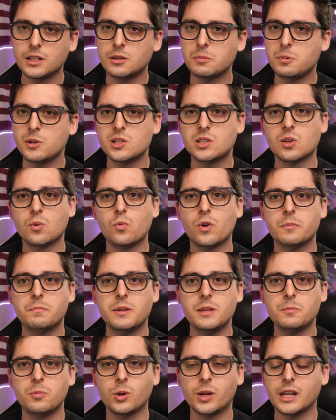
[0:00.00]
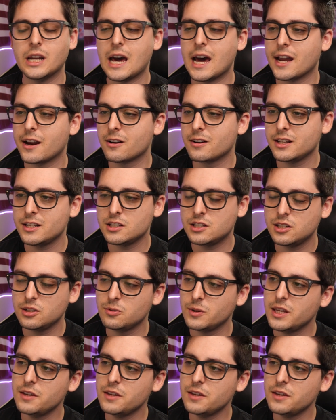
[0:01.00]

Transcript: It depends on what people get hired into.